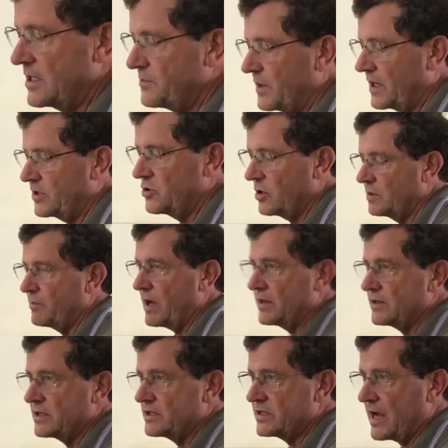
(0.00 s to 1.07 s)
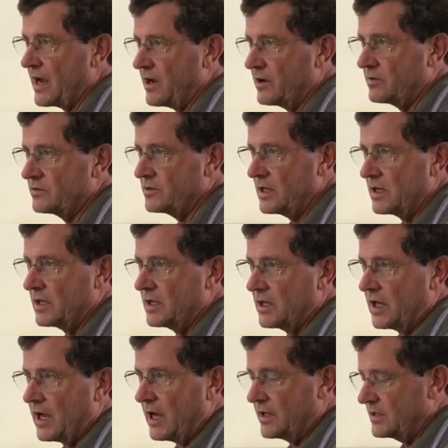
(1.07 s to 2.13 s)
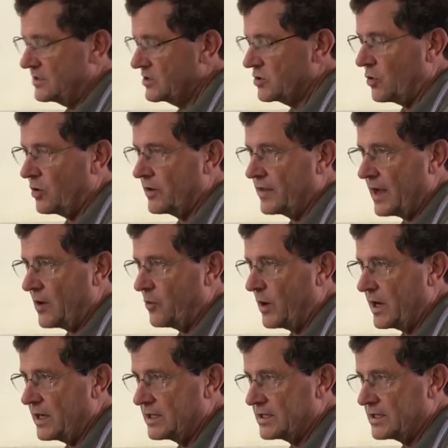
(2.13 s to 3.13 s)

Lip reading: Because you can bend this down and store it that way.